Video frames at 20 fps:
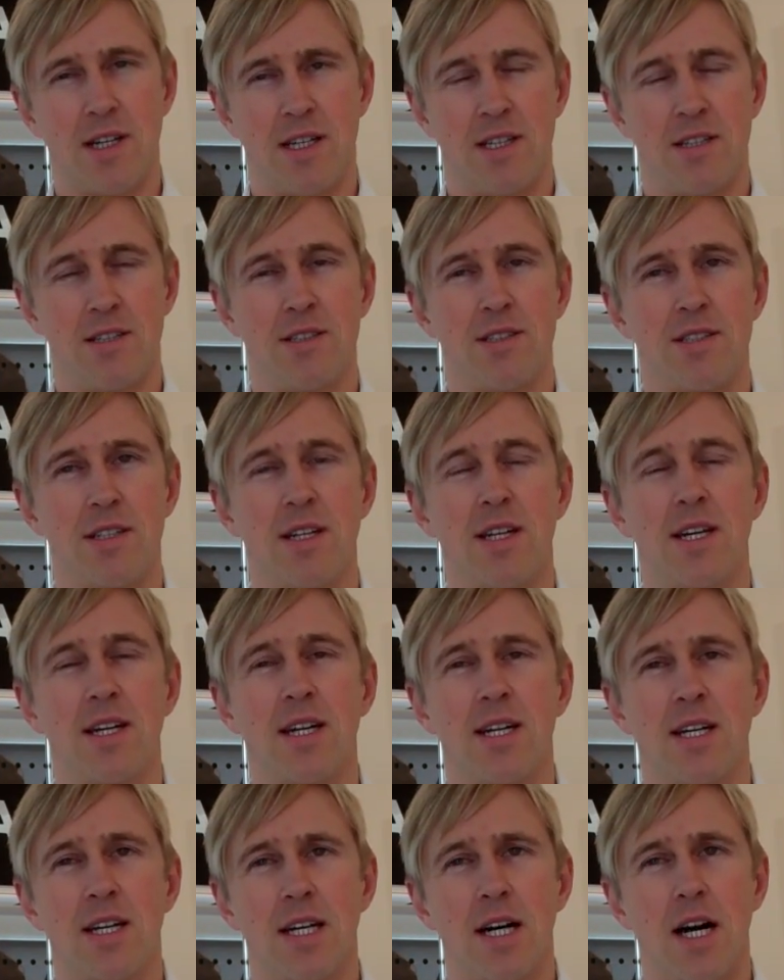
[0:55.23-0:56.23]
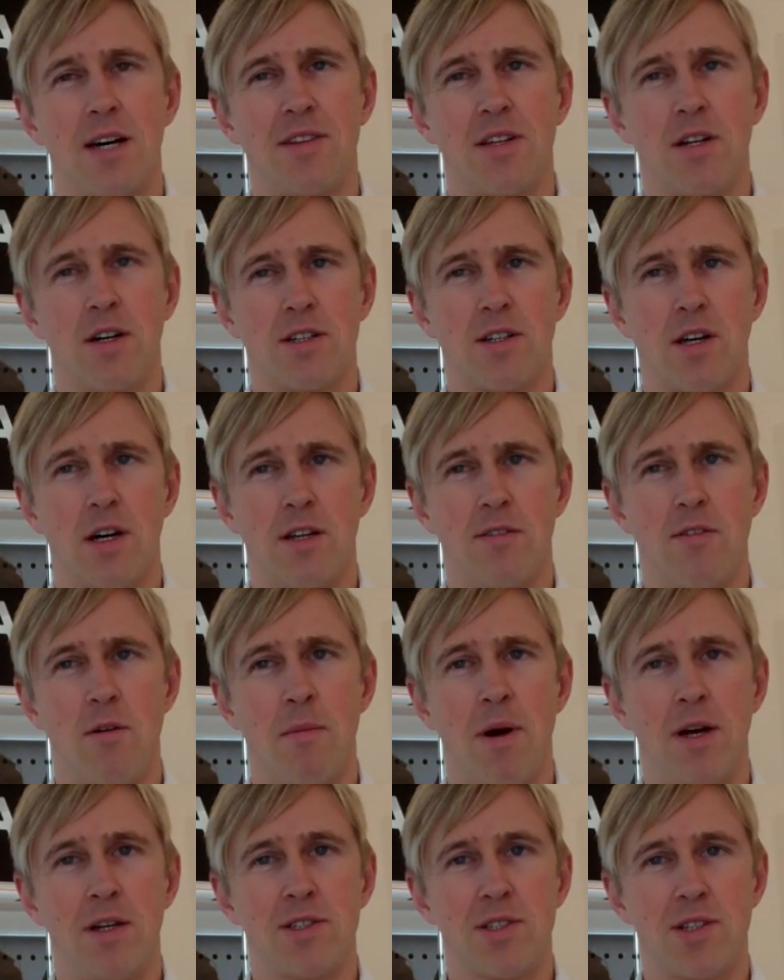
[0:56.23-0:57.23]
And I think I'd kind of
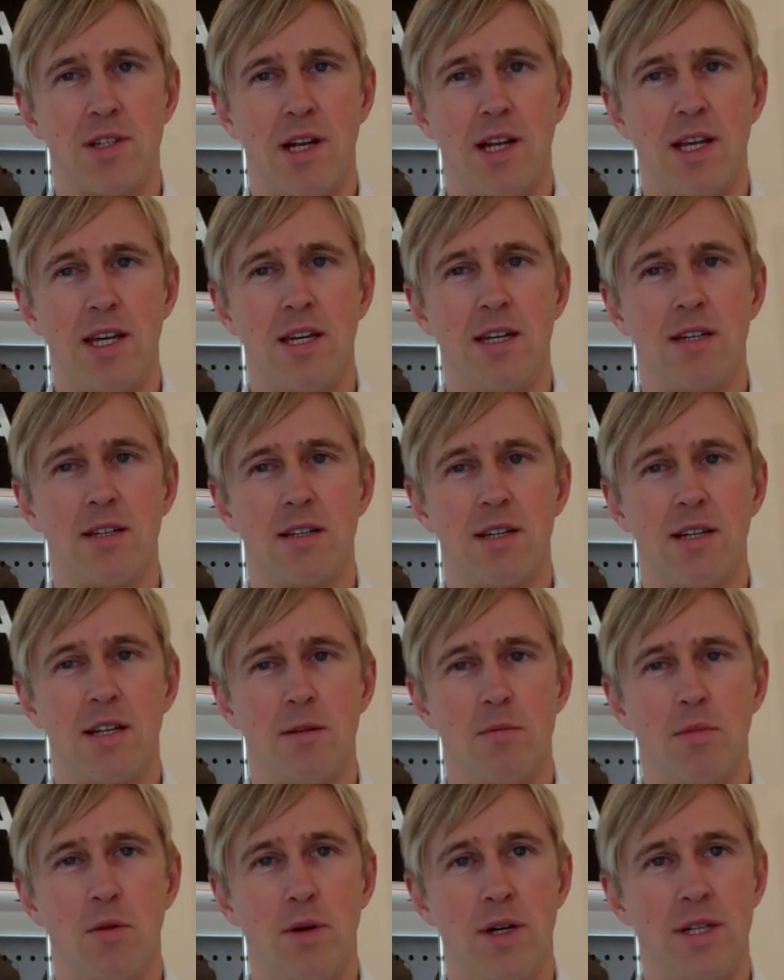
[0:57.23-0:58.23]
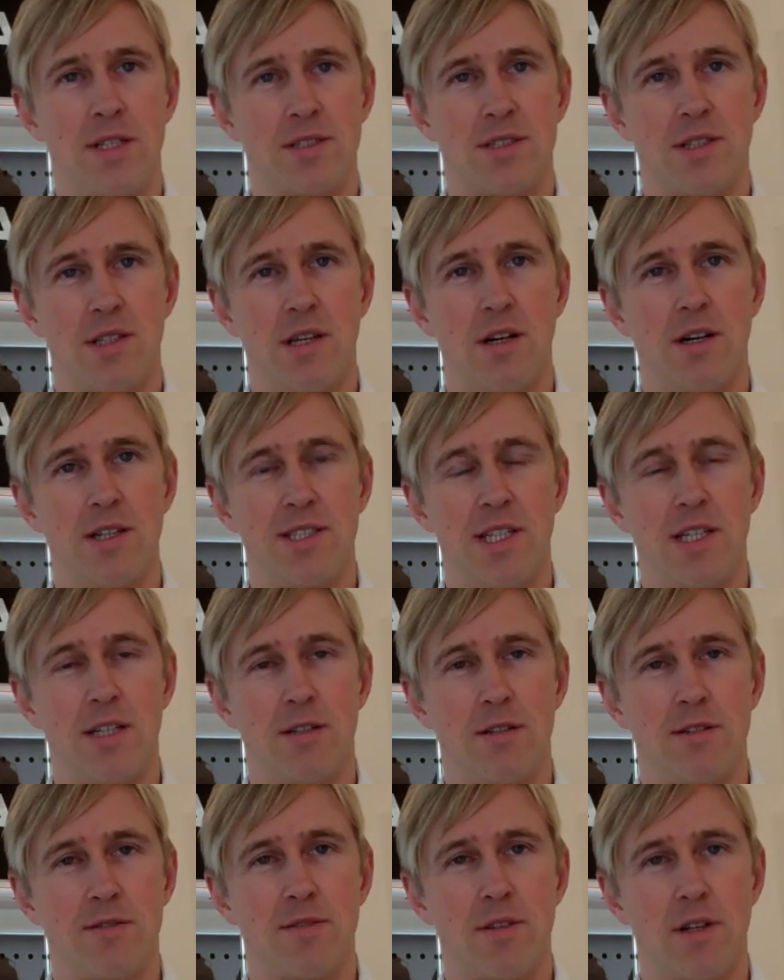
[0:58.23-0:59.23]
emotionally, bought into the
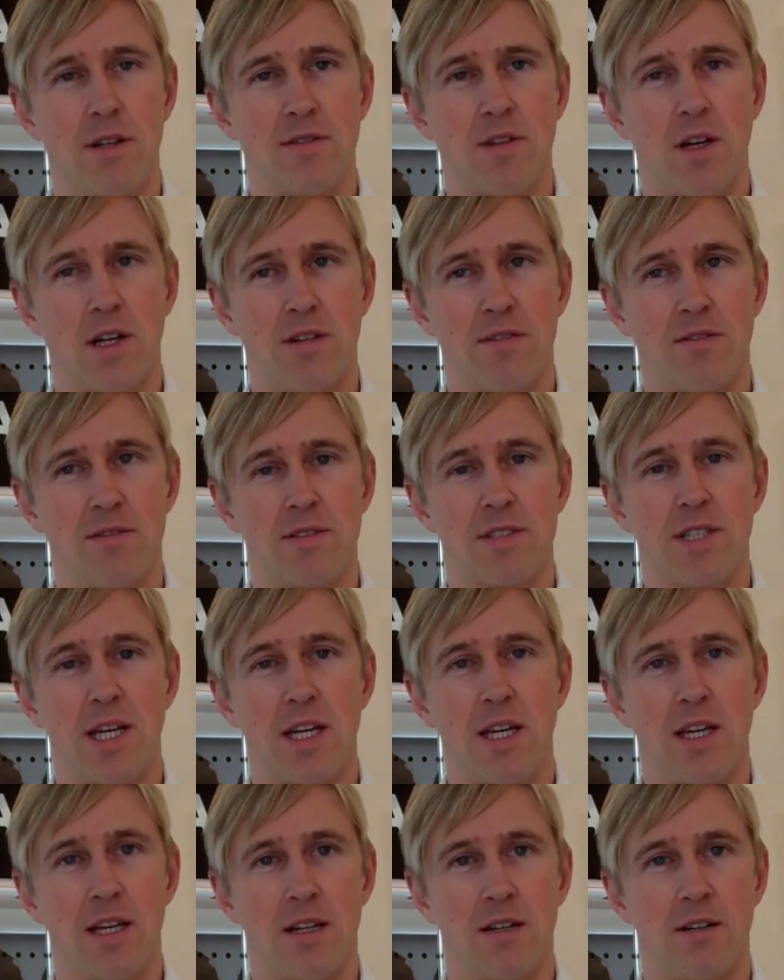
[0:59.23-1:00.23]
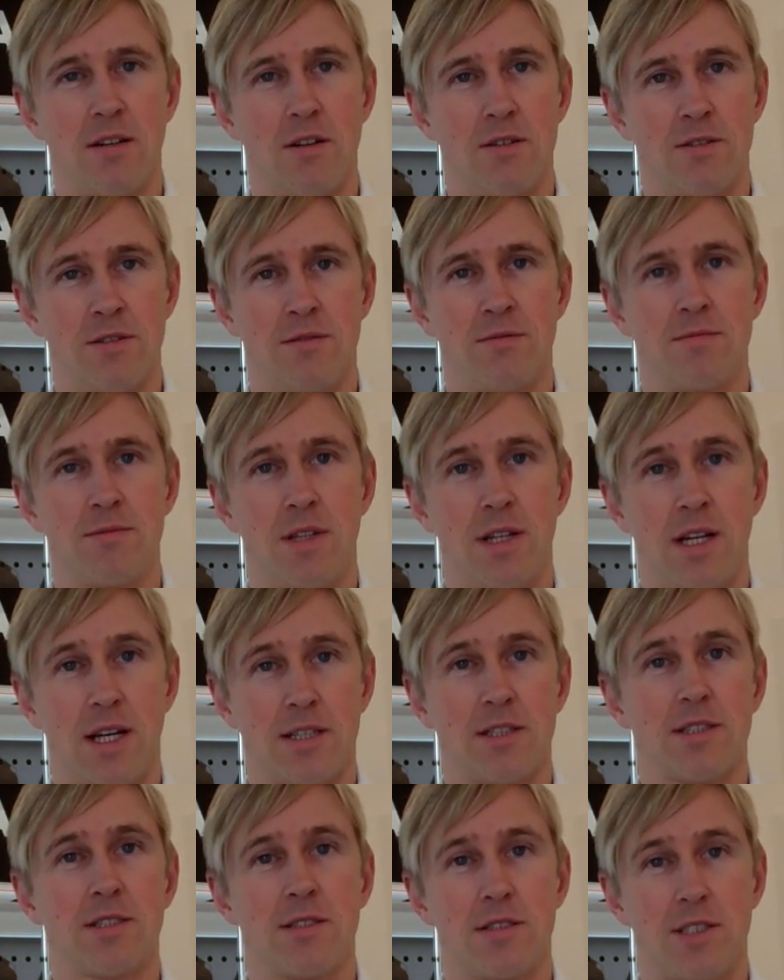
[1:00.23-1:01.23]
idea of kind of taking on the
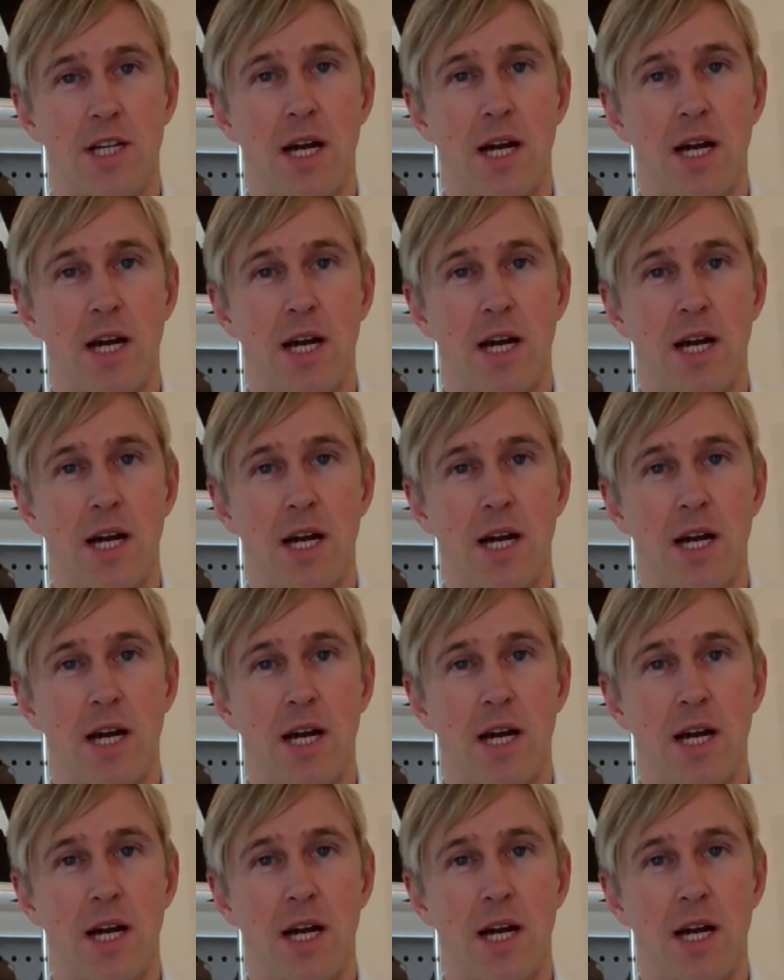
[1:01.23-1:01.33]
next